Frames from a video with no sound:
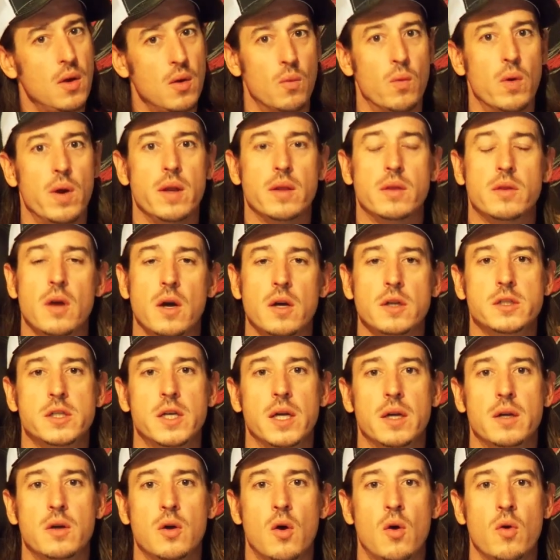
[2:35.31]
When it does
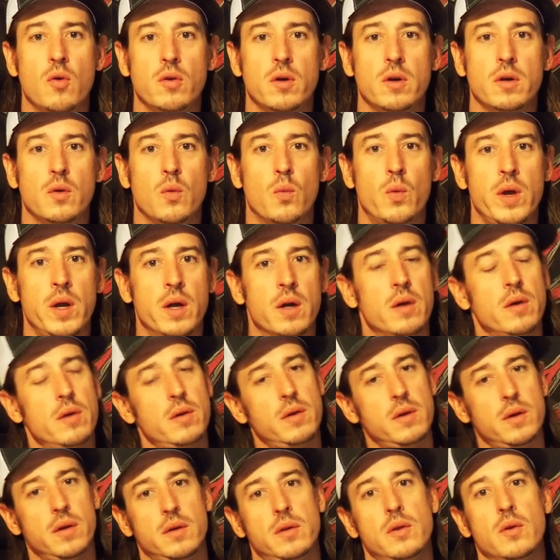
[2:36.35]
get colder in the winter,
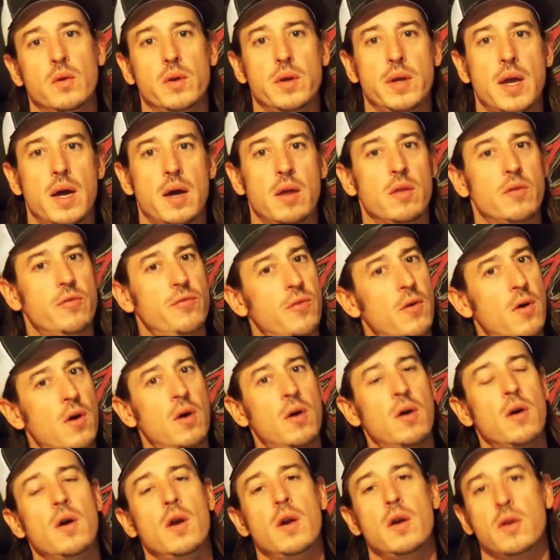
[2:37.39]
you do it now in the
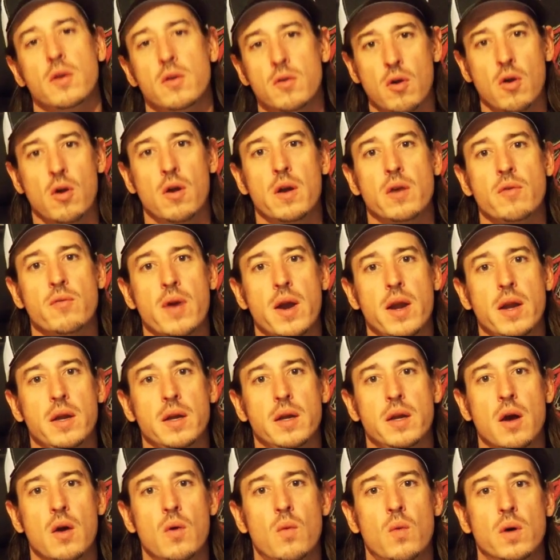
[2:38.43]
fall, you're already ready to
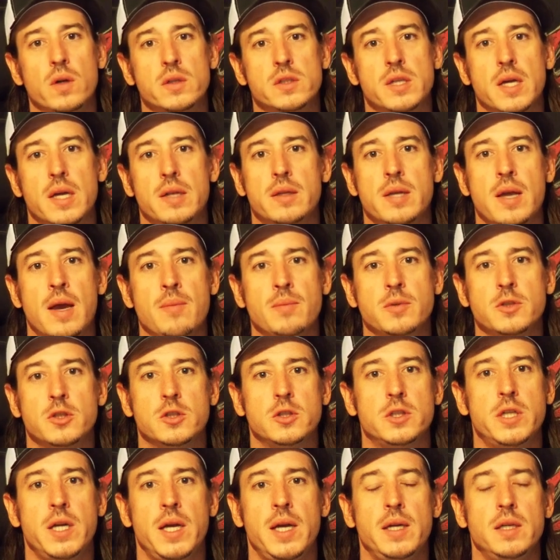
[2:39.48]
go once that temperature
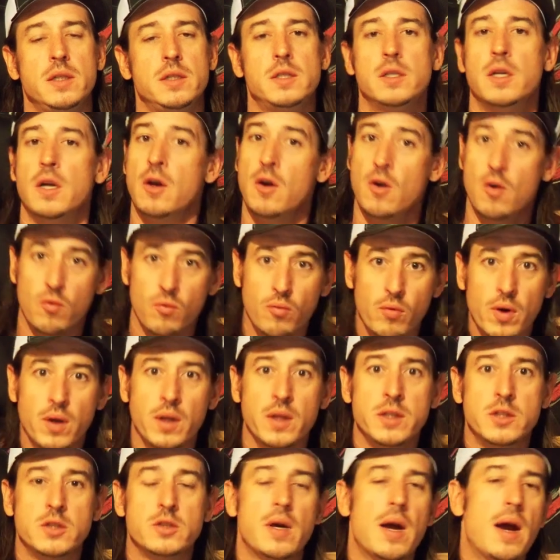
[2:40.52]
change
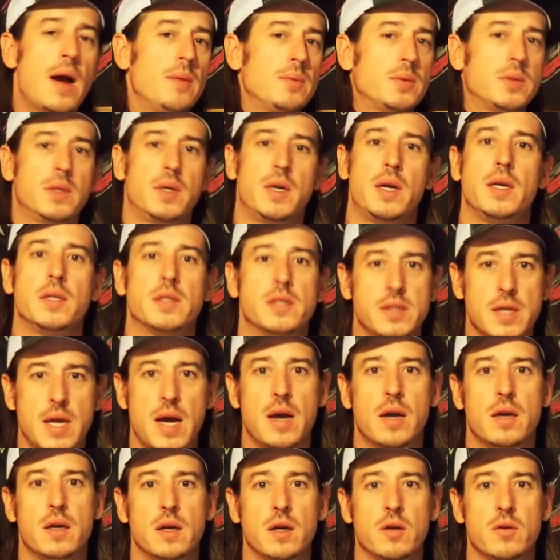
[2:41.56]
really drops and it's
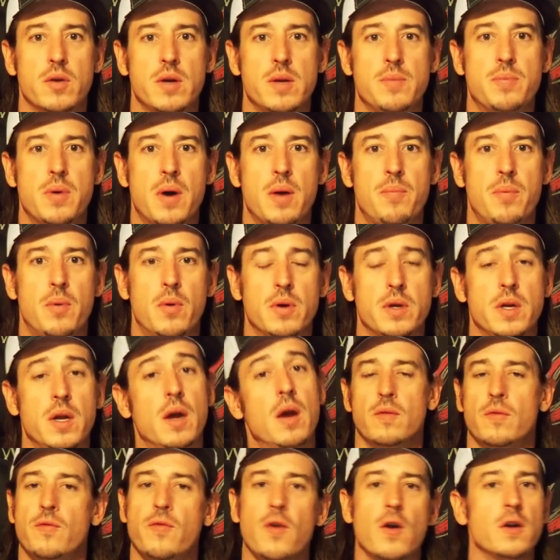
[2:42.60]
not gonna creep up on you.
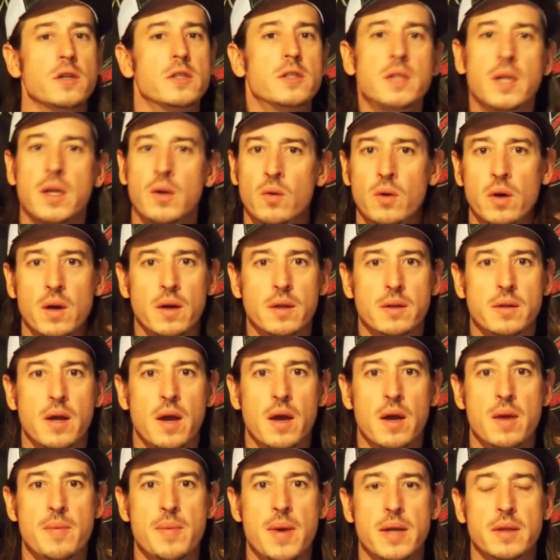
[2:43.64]
First thing we're gonna
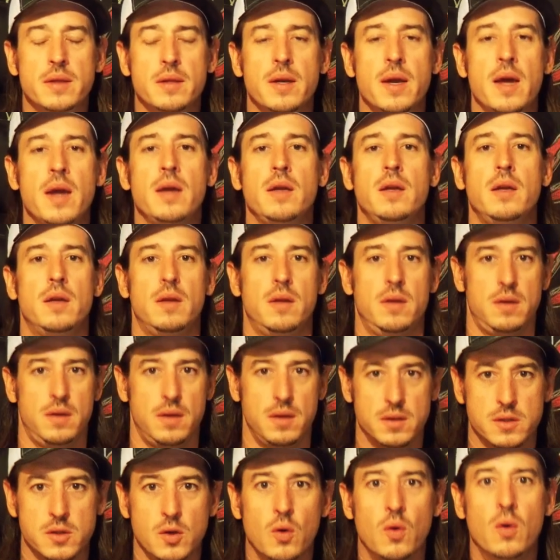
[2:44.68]
tell you about today
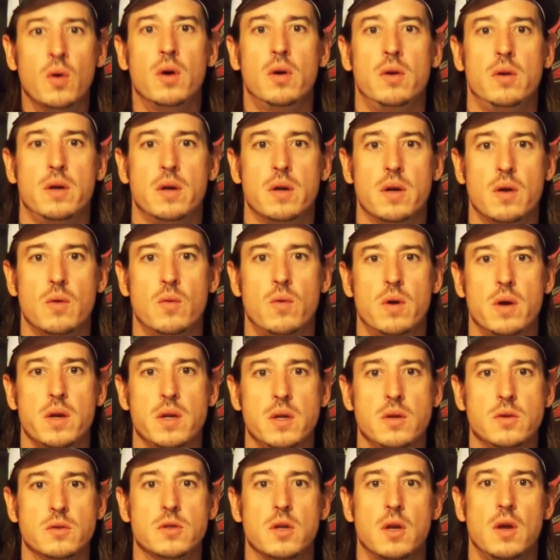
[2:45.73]
is the oil you're gonna wanna
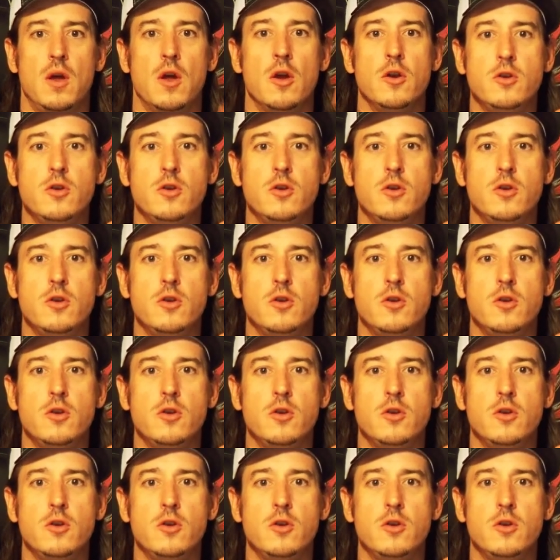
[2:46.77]
use.